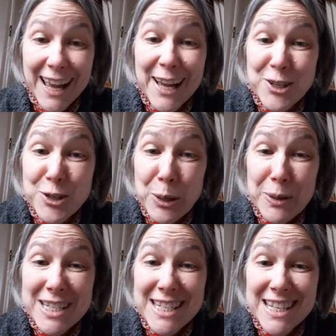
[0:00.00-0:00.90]
And do you know
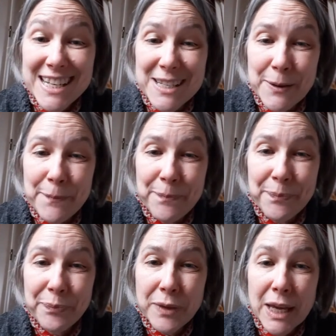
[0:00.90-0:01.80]
what he did?
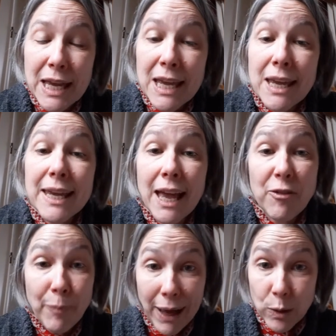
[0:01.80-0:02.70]
He
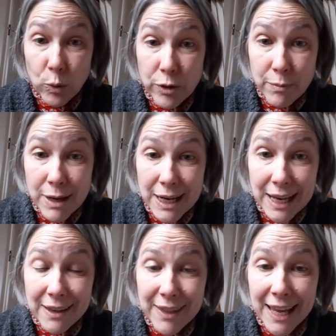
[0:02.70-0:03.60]
gave back all the
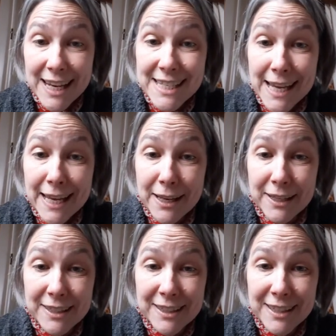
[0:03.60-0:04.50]
money that he'd taken